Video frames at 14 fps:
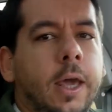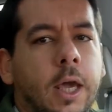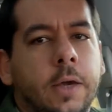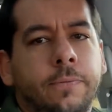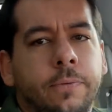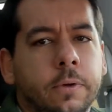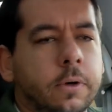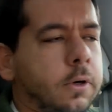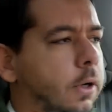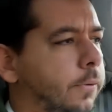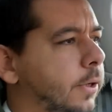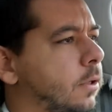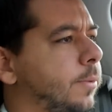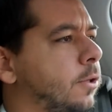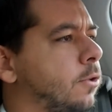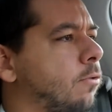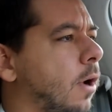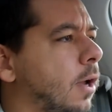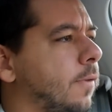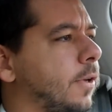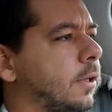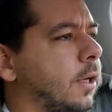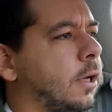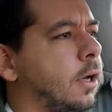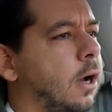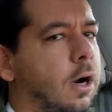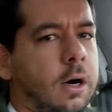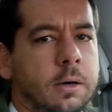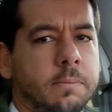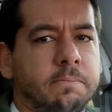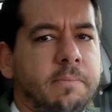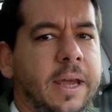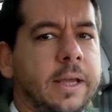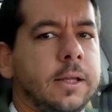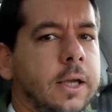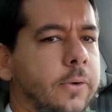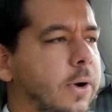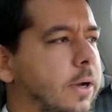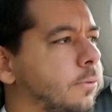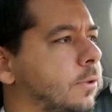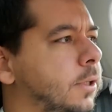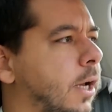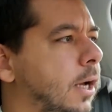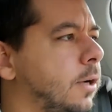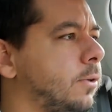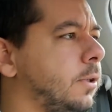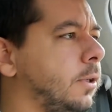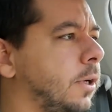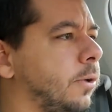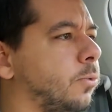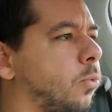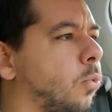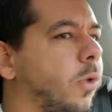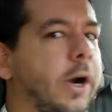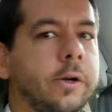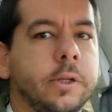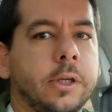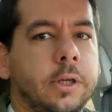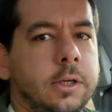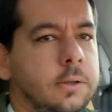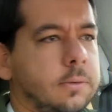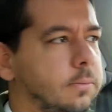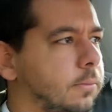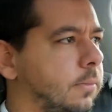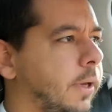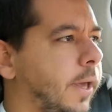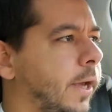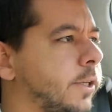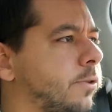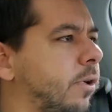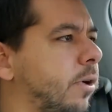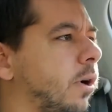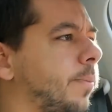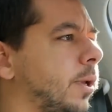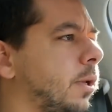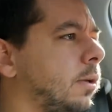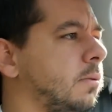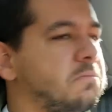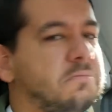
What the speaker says: If you're going to be driving the car mainly around town, rarely extra-urban,